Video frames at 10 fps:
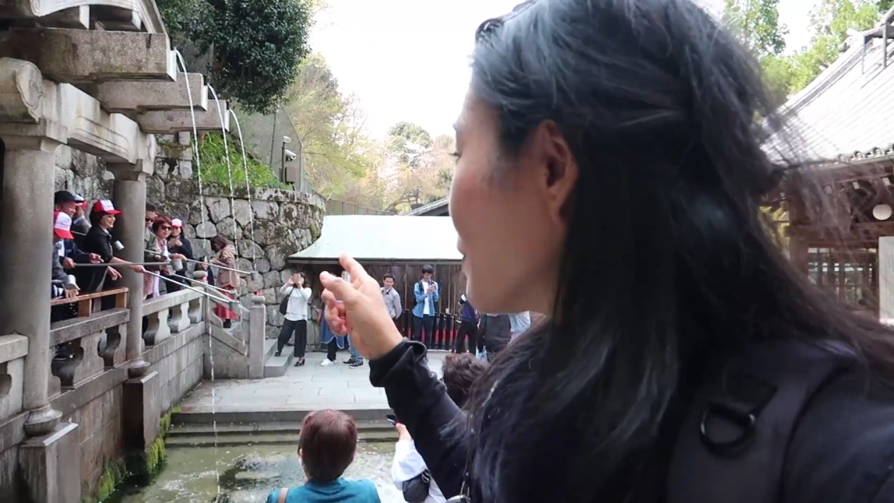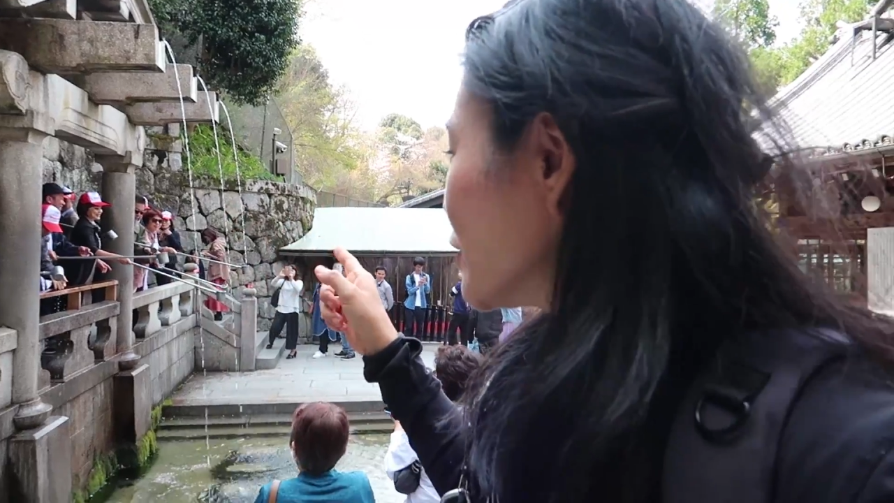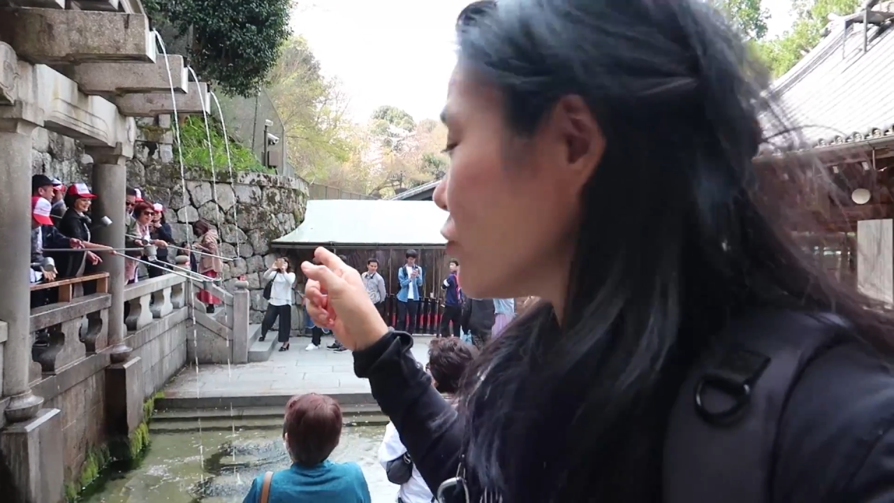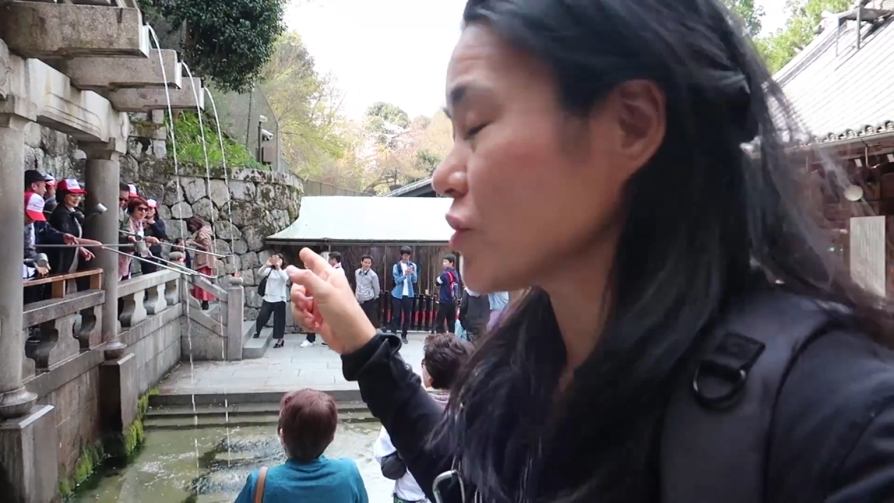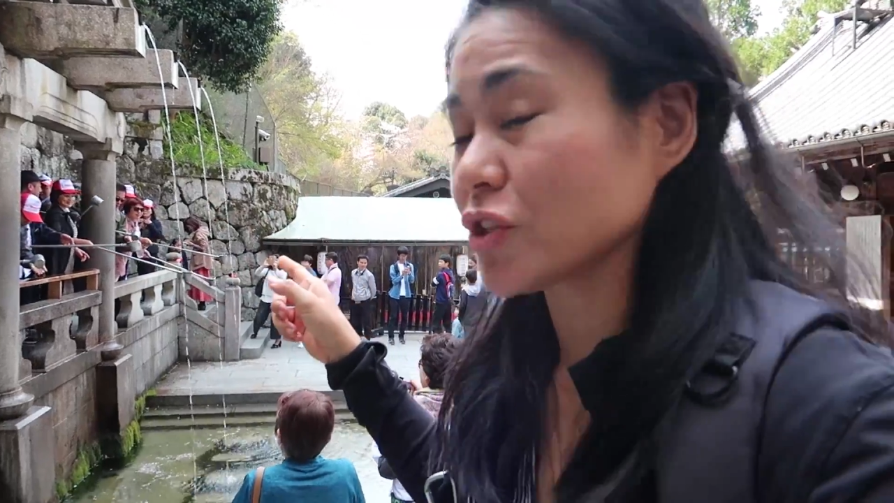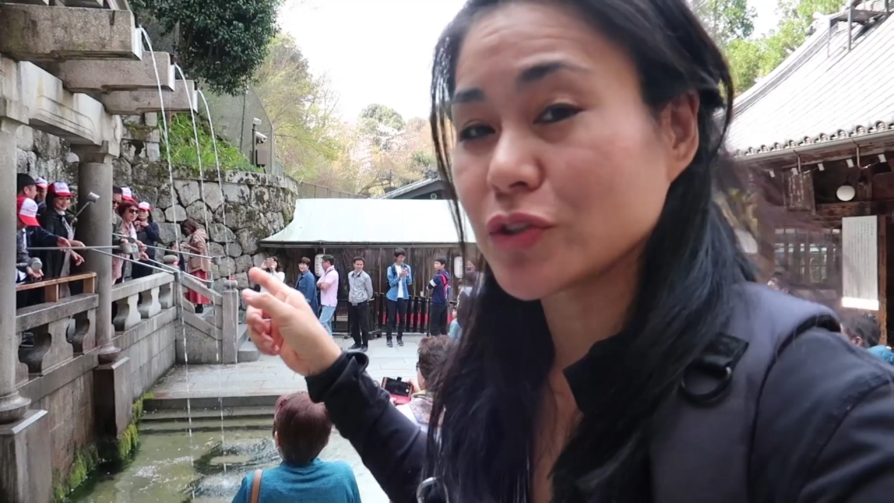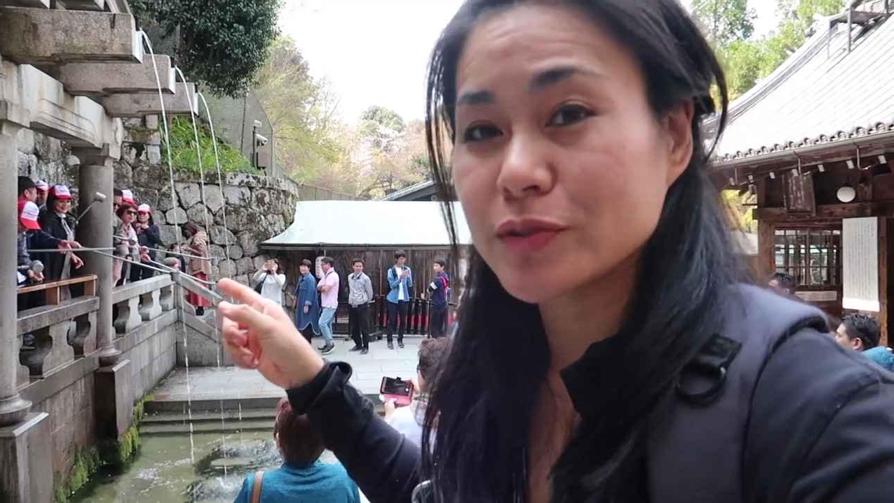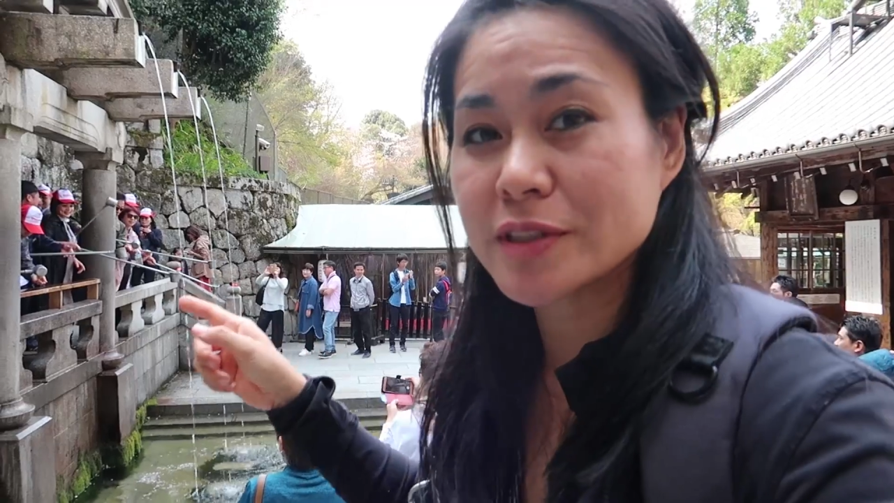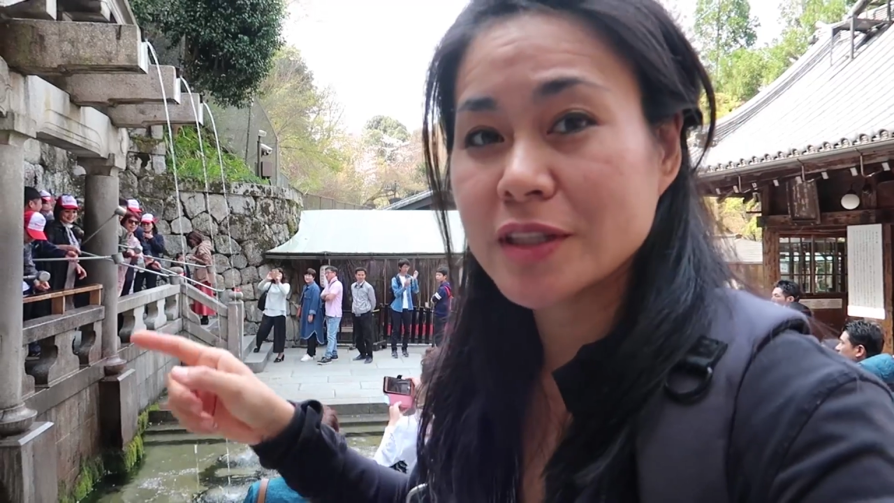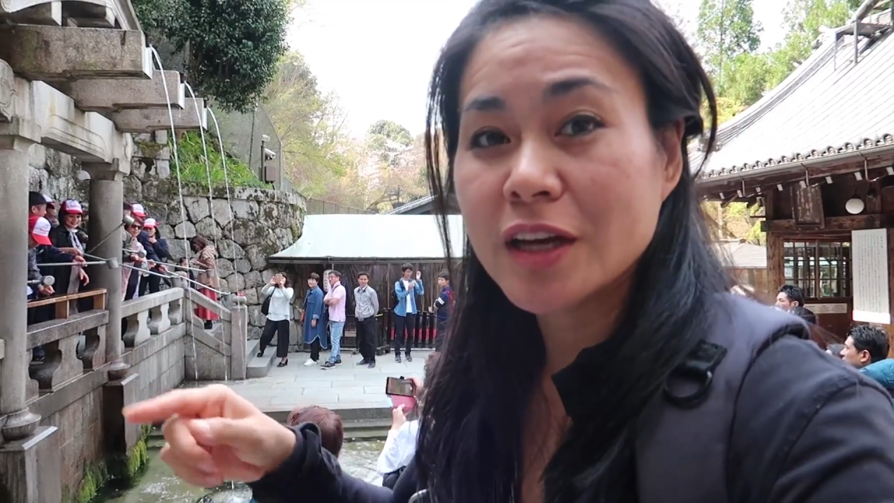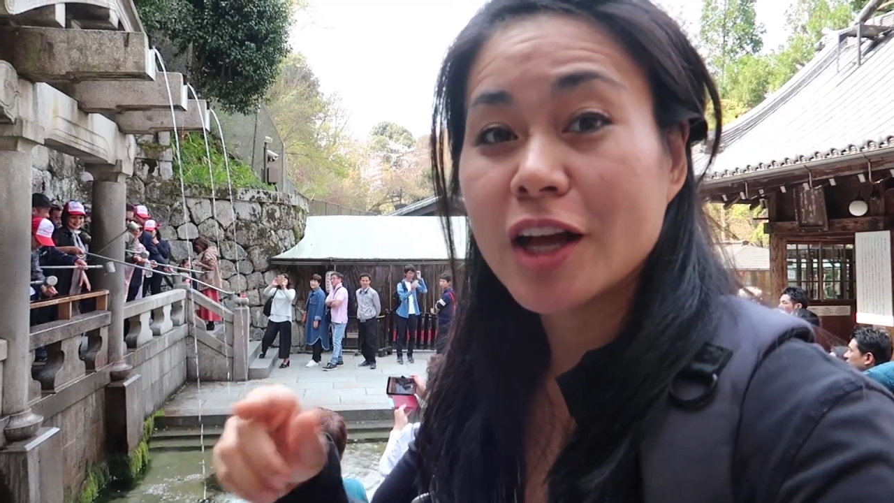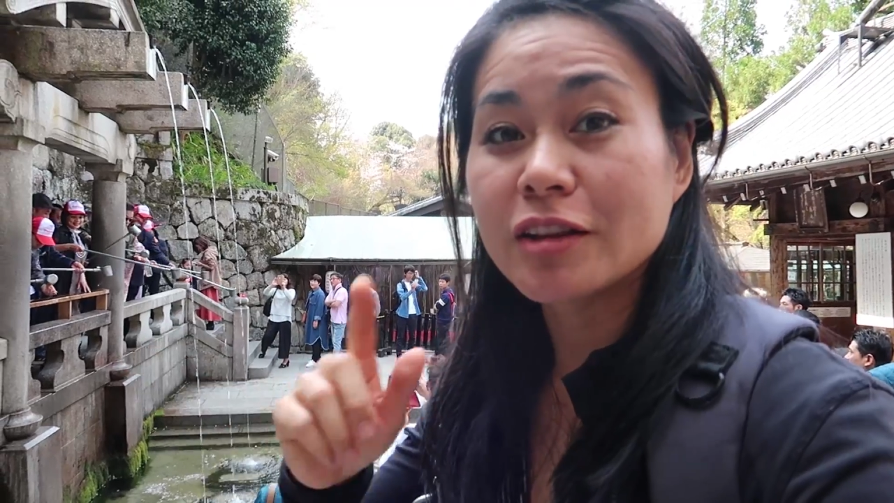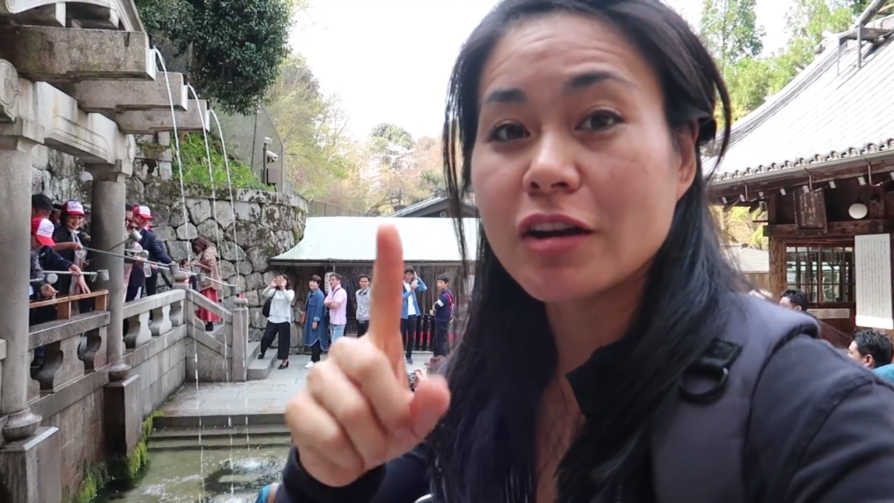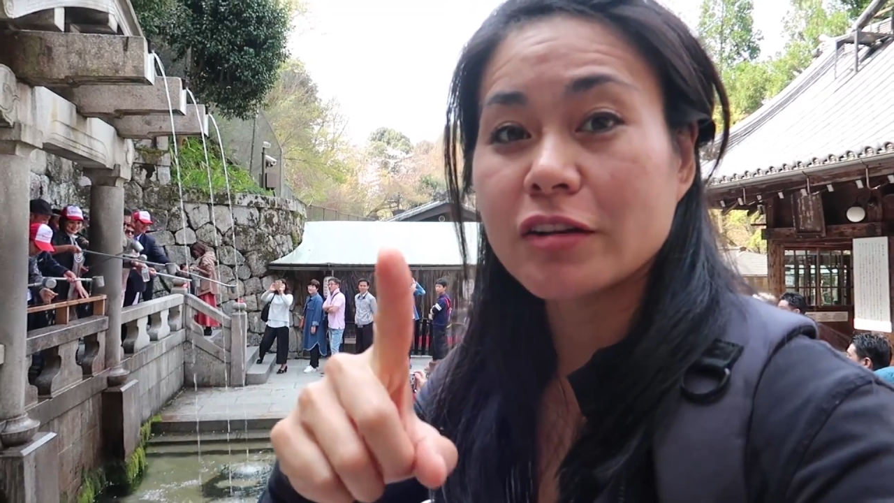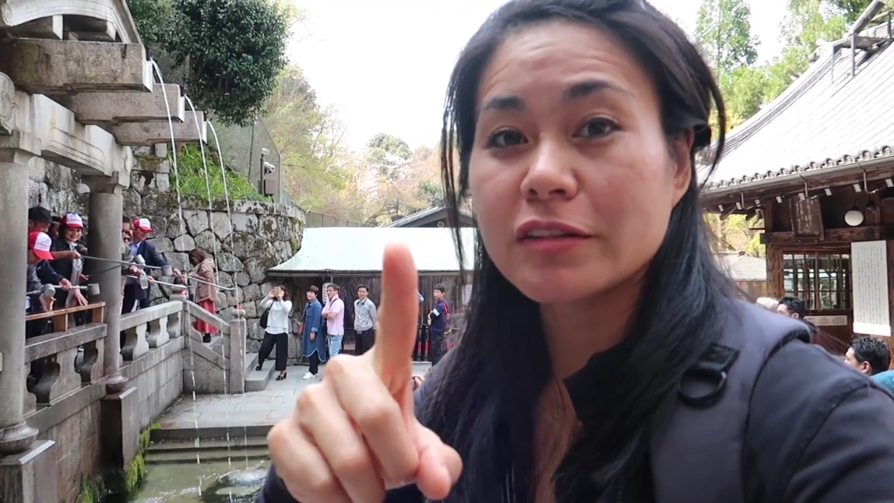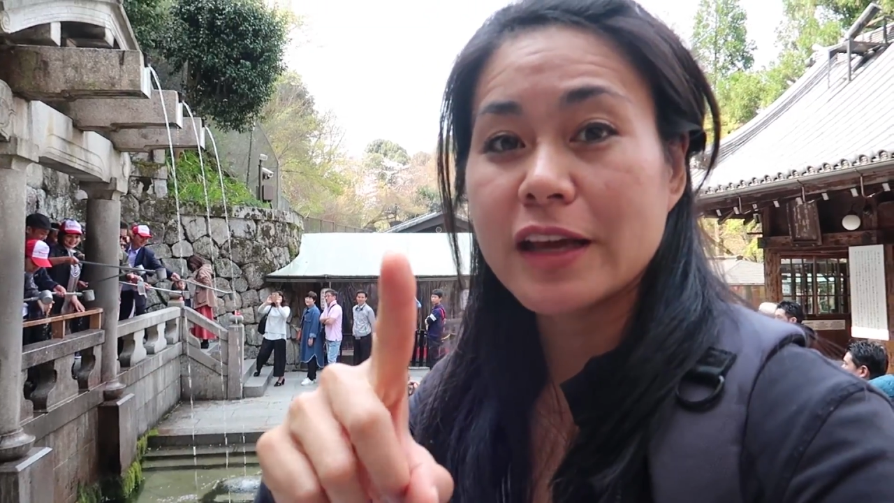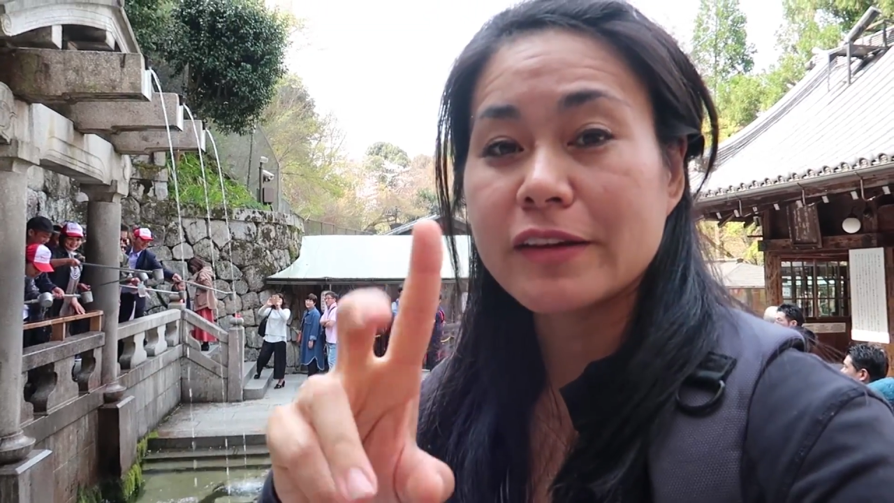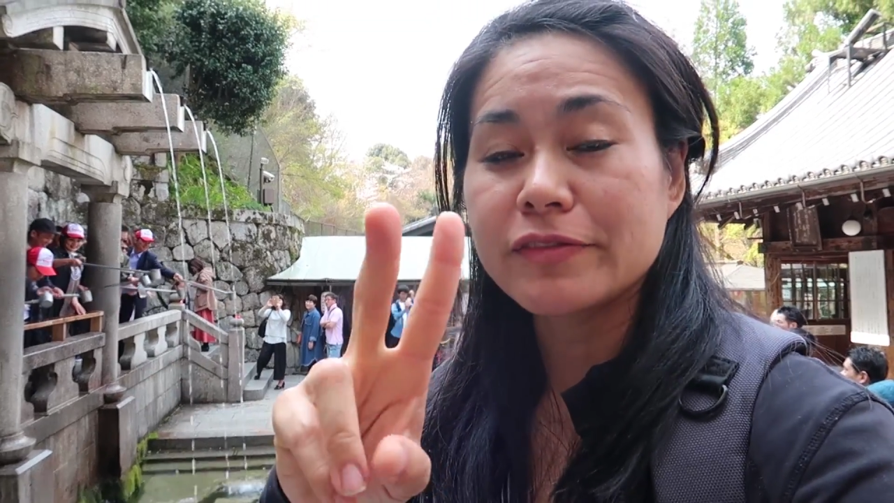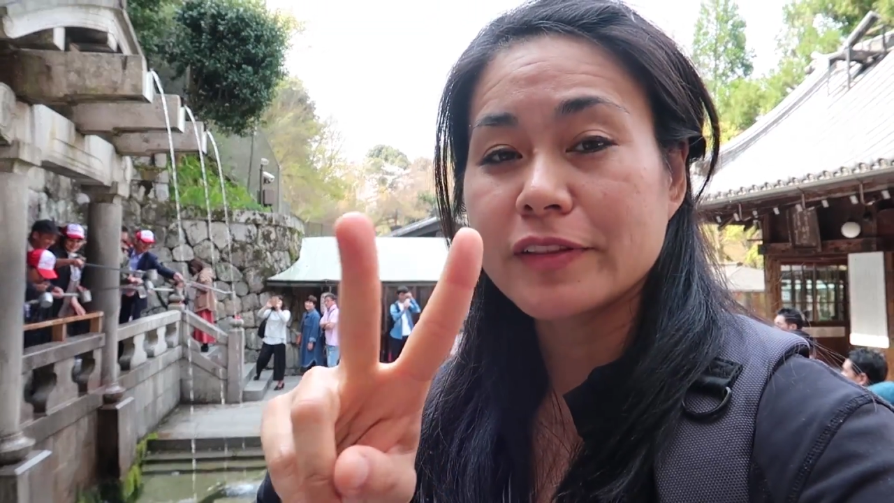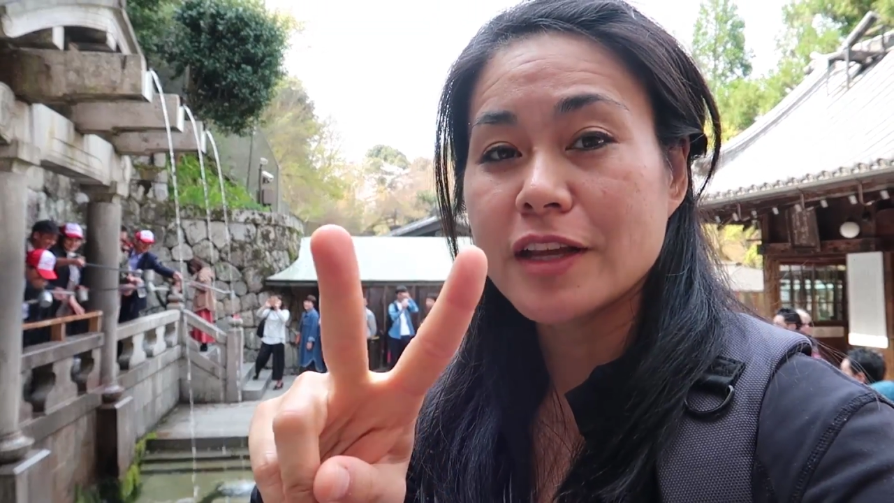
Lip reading: on what you choose: longer life,